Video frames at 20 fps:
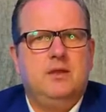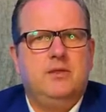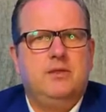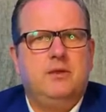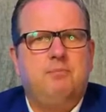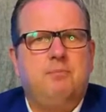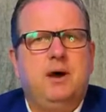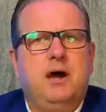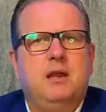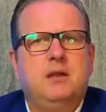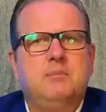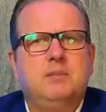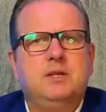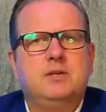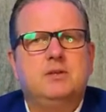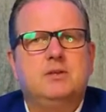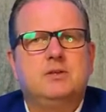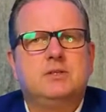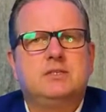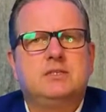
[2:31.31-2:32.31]
The
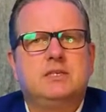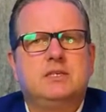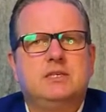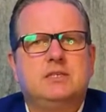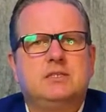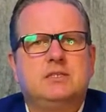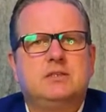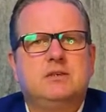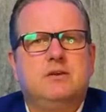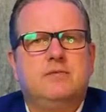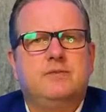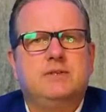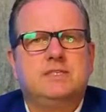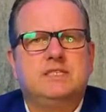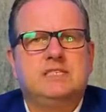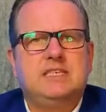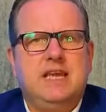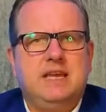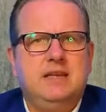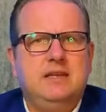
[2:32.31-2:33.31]
parliament consists of a
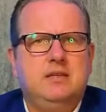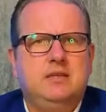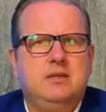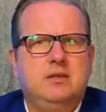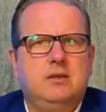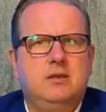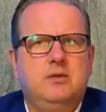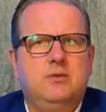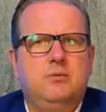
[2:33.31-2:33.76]
senate